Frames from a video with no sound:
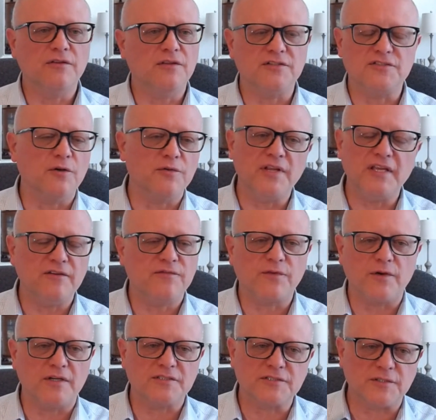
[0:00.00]
there's no need
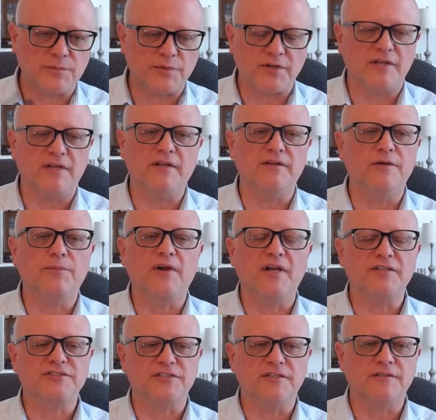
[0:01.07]
for us to put it under
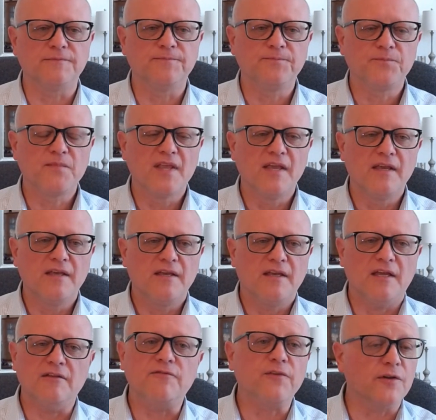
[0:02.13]
pressure.
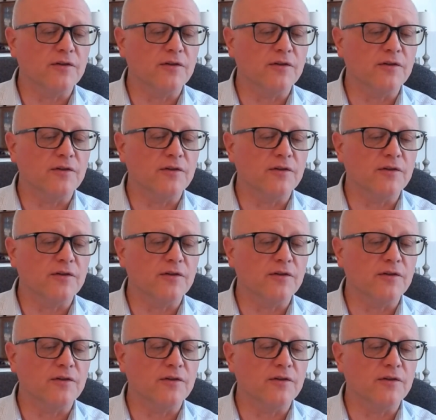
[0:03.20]
And